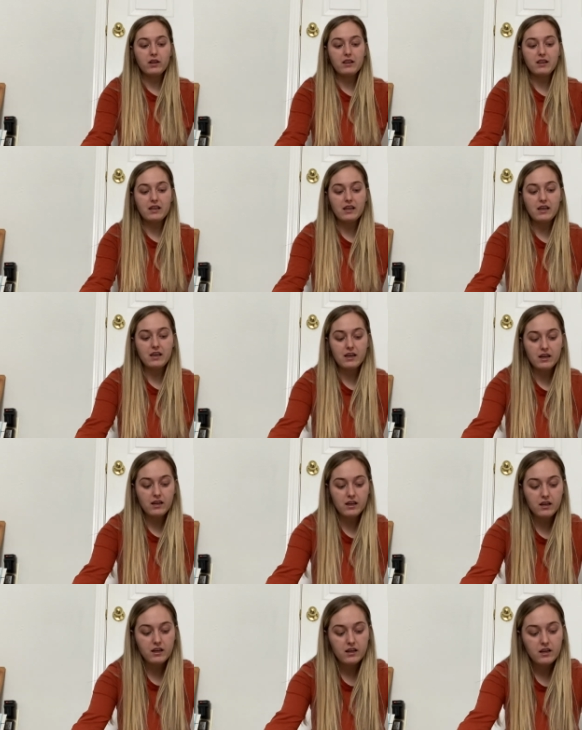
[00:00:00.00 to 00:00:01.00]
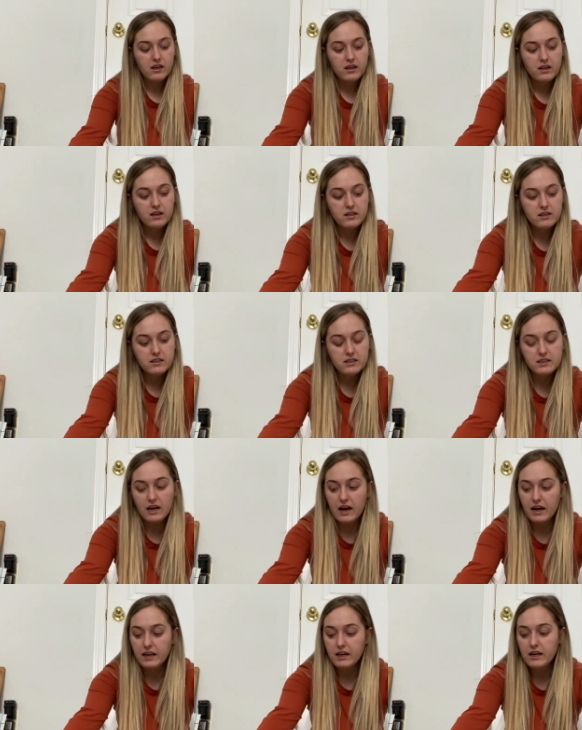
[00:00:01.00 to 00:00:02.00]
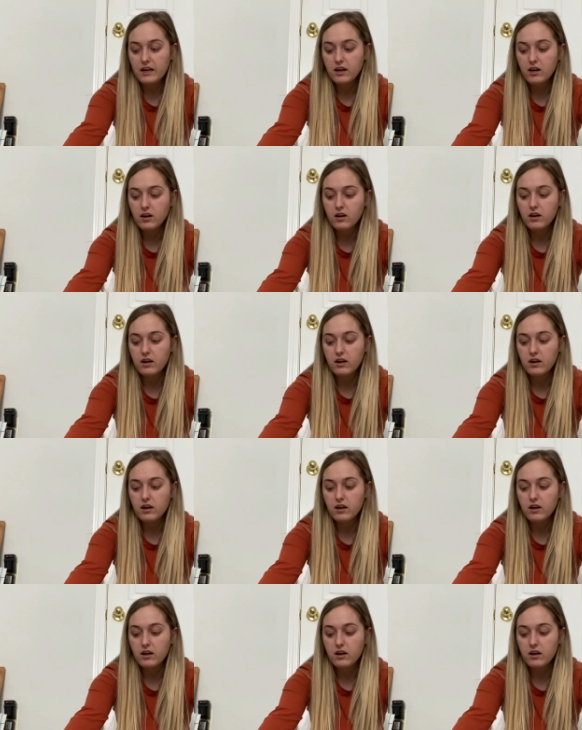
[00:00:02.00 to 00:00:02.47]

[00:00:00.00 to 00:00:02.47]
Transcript: the side here.